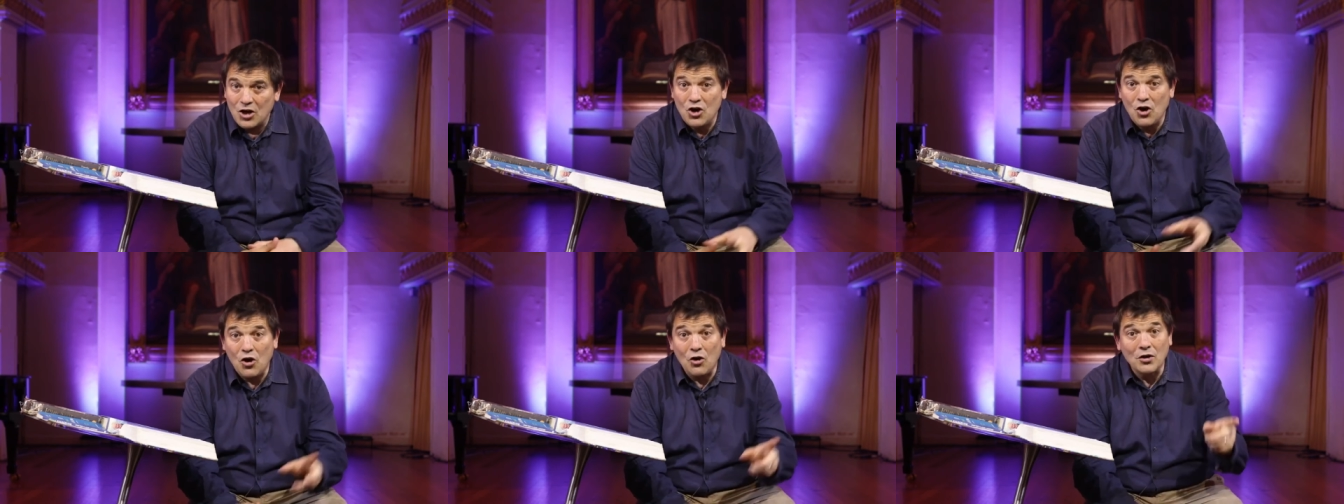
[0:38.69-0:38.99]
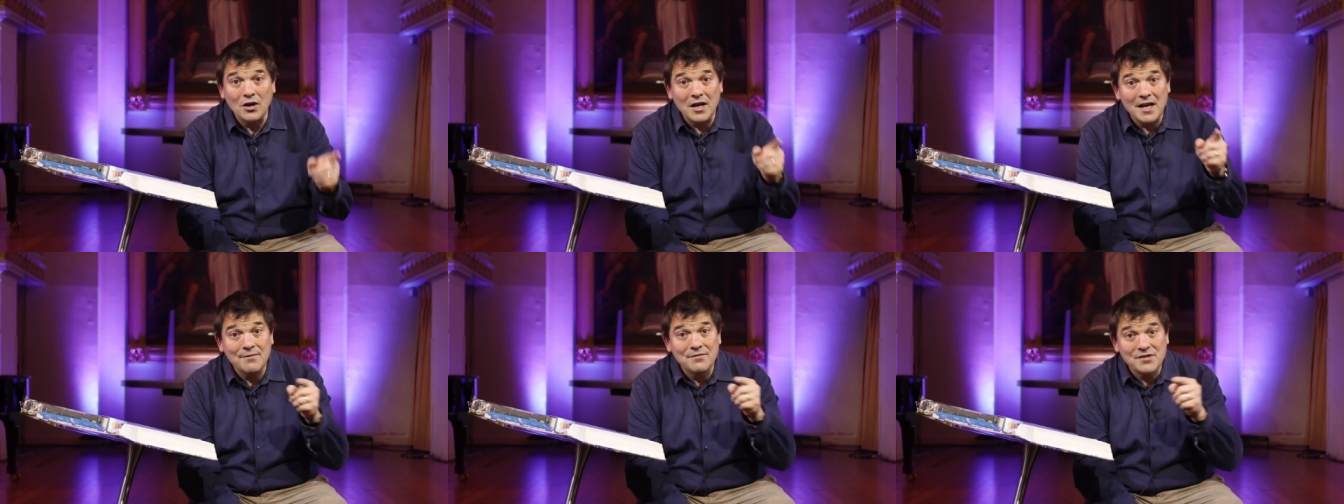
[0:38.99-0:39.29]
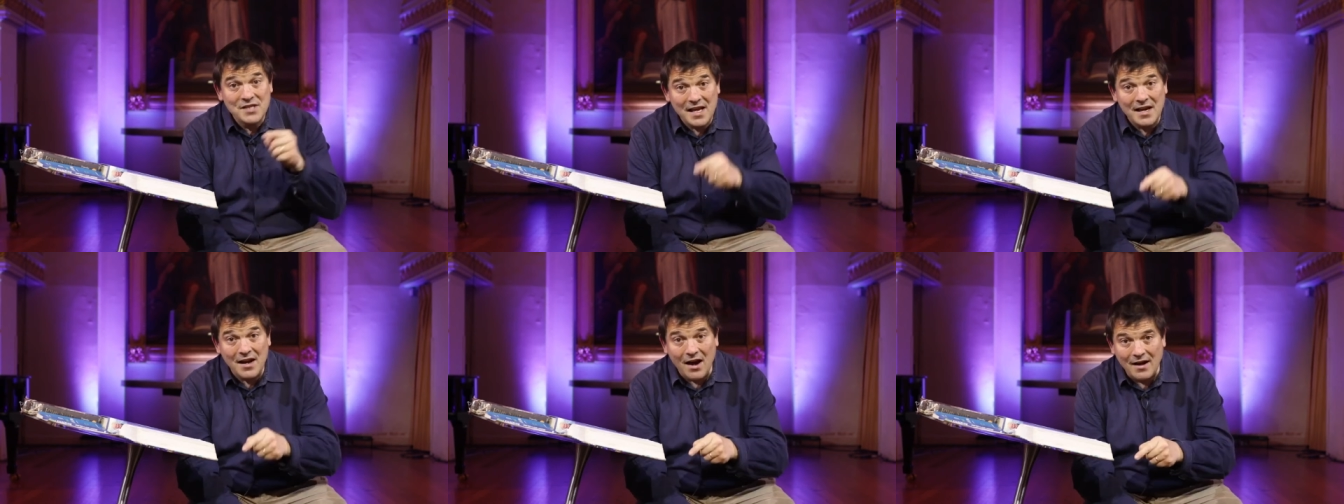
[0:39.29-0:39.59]
God
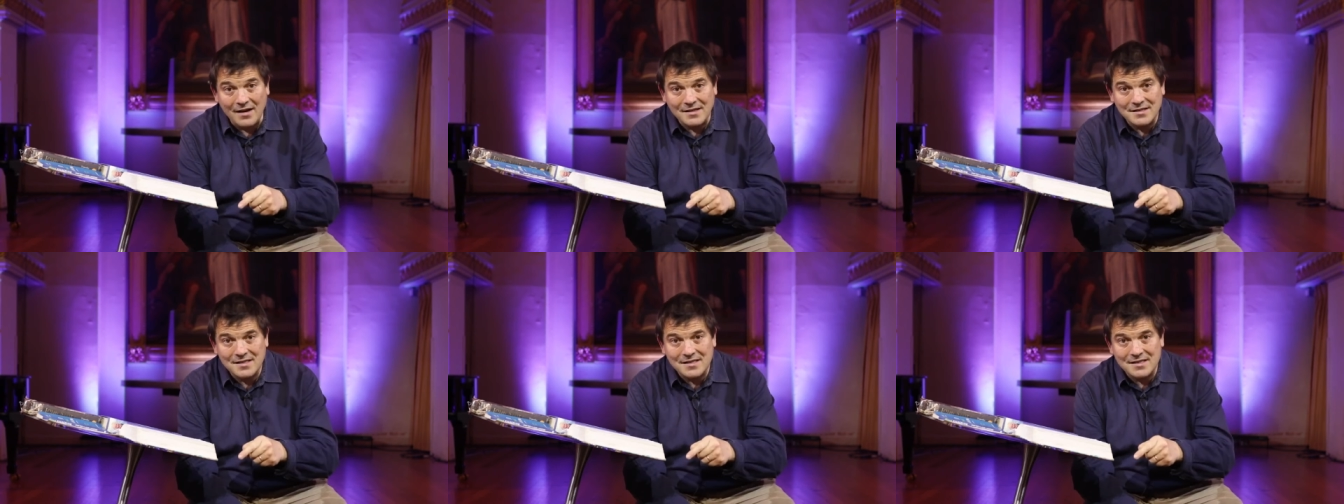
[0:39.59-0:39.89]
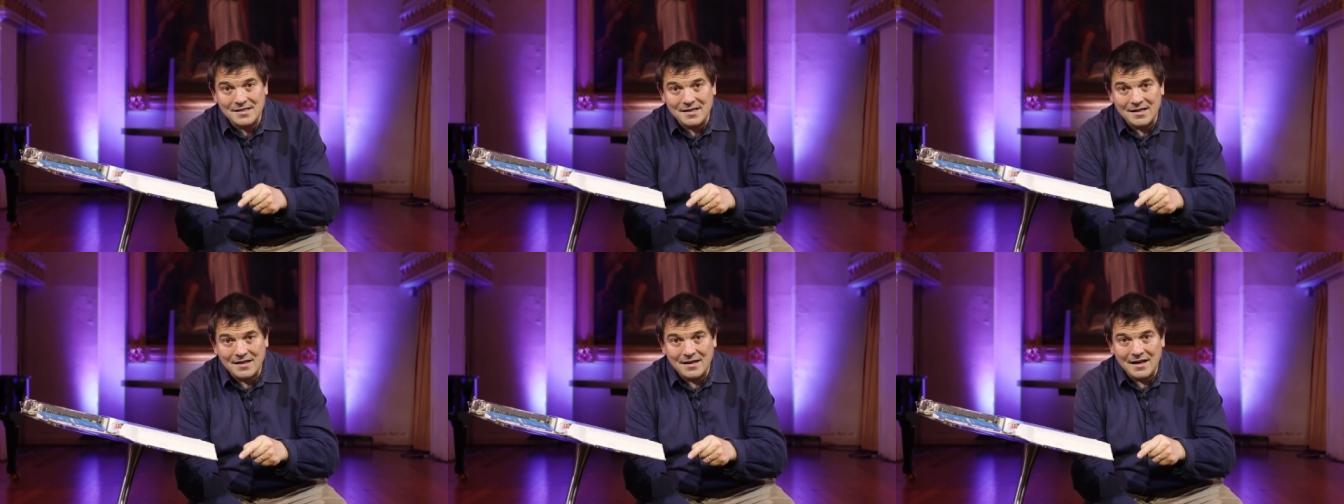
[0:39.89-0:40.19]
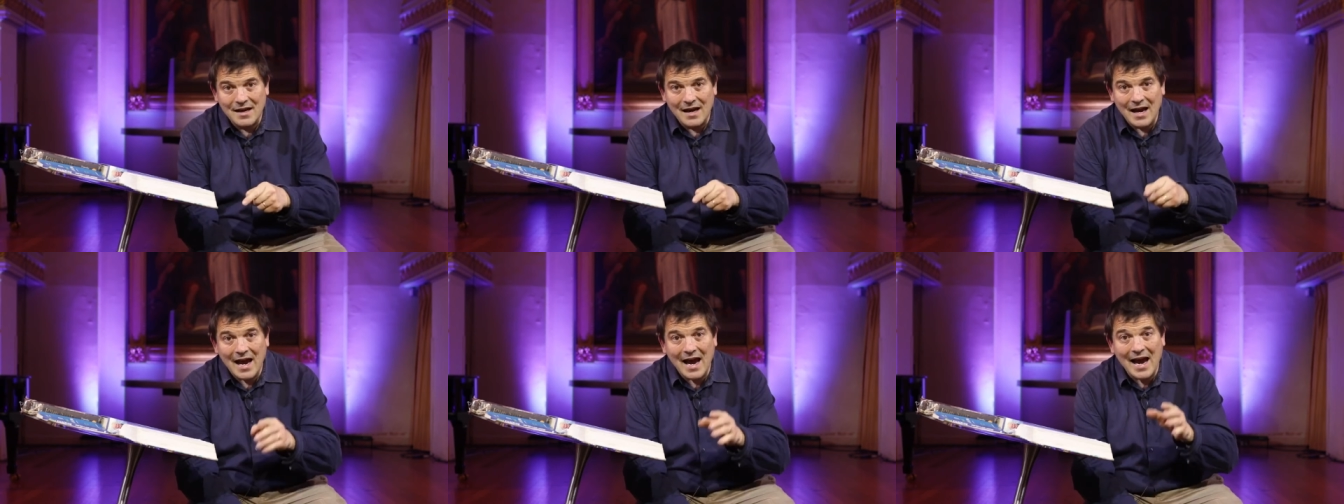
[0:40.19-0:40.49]
lives in us
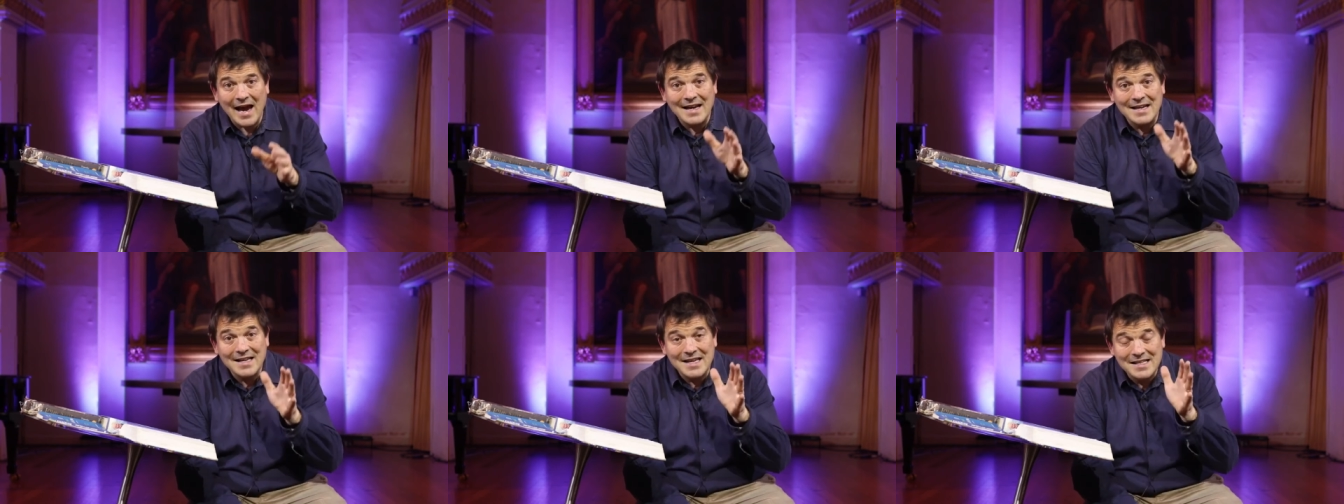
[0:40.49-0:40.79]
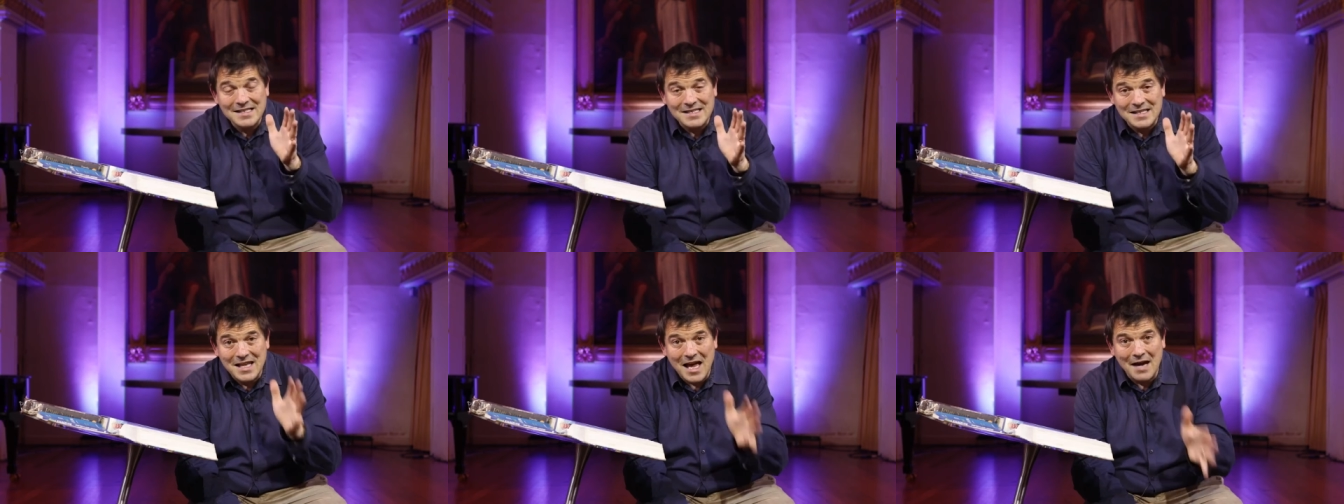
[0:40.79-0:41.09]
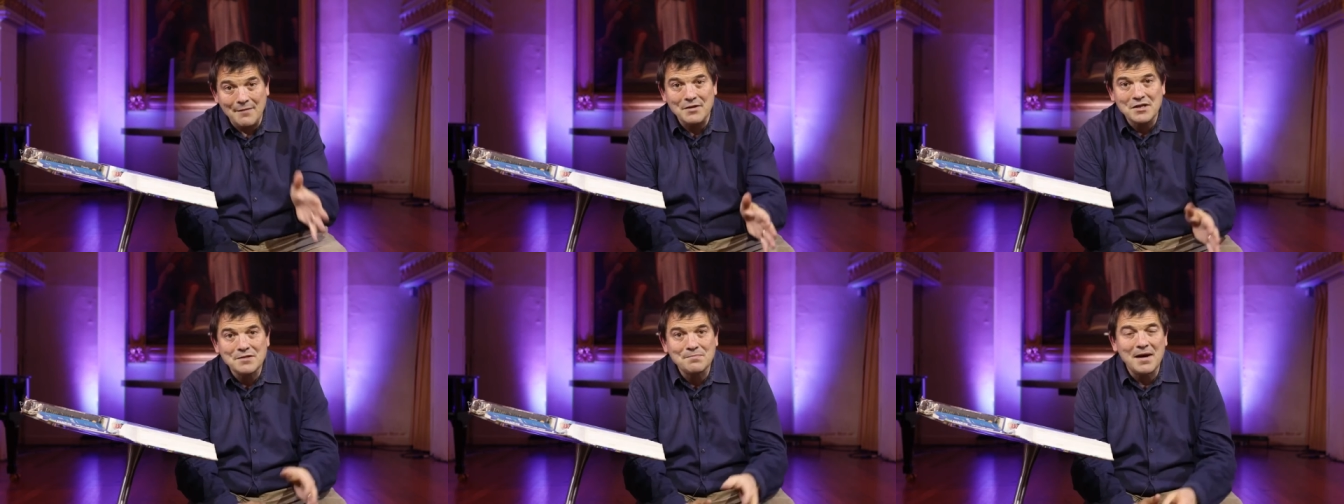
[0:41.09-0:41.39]
and his
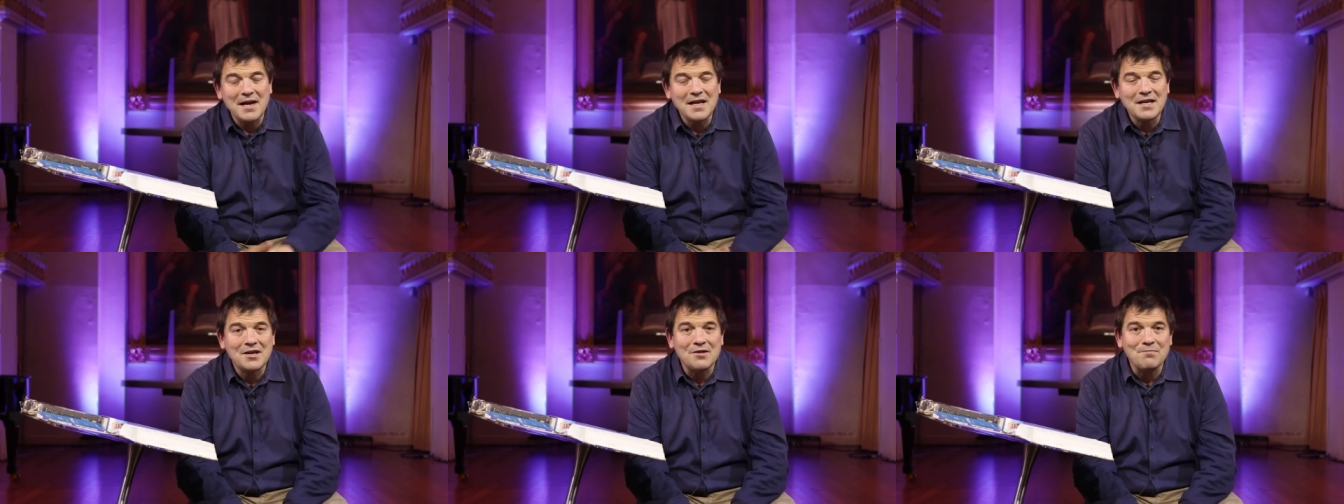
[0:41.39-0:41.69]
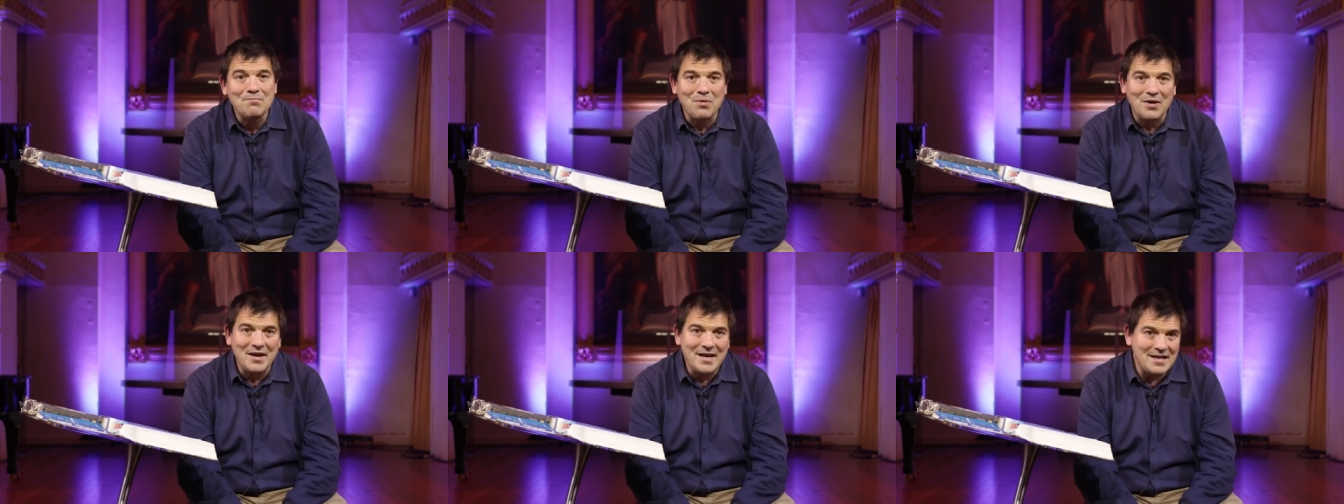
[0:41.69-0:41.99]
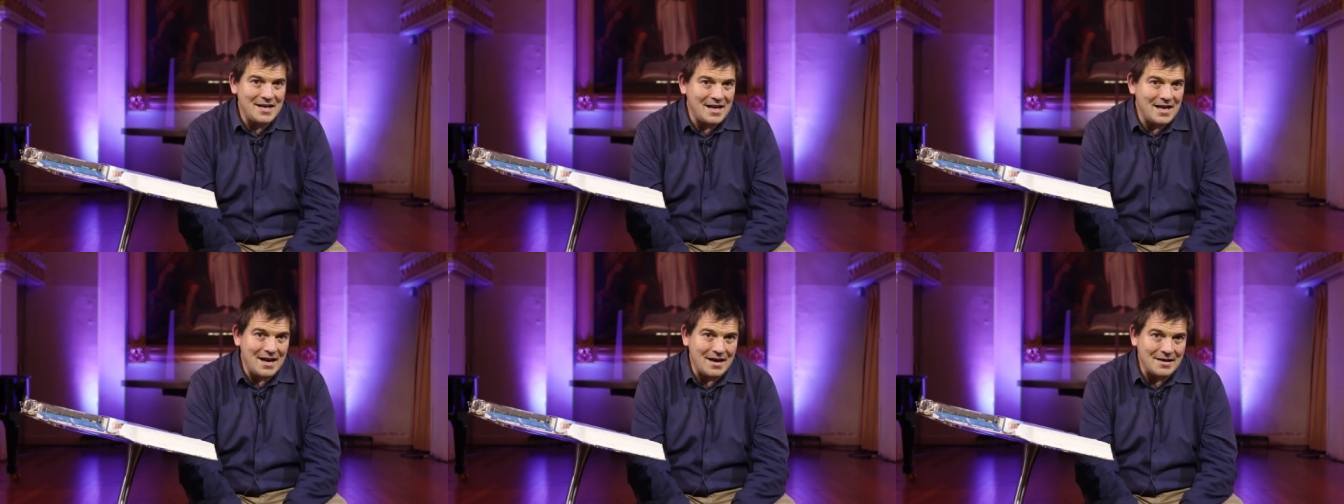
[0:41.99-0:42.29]
love is made
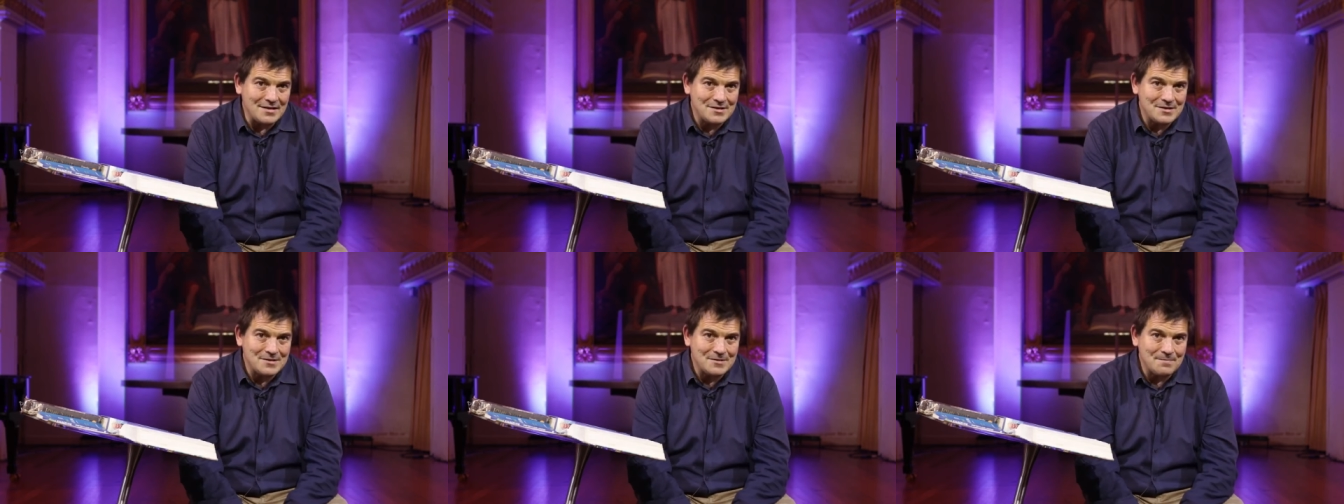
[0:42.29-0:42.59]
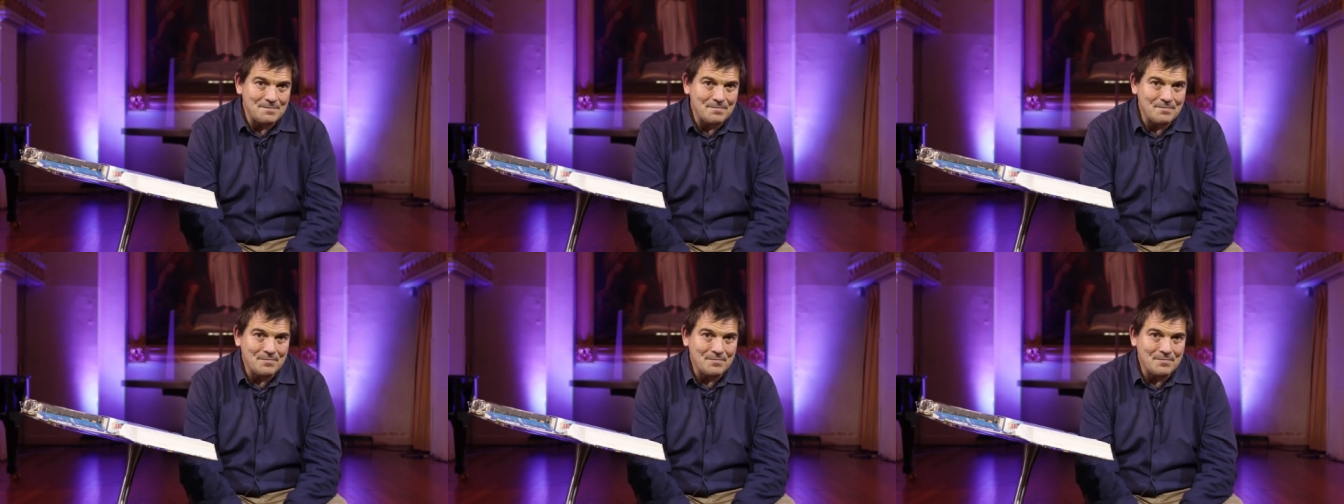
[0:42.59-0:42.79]
complete in us.